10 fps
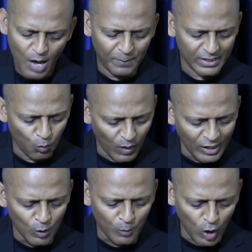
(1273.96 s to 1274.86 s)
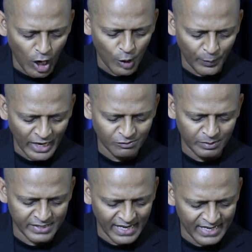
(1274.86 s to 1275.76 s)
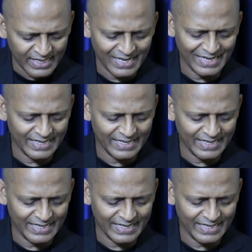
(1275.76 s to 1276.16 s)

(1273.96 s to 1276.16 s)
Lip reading: But the one whom God raised from the dead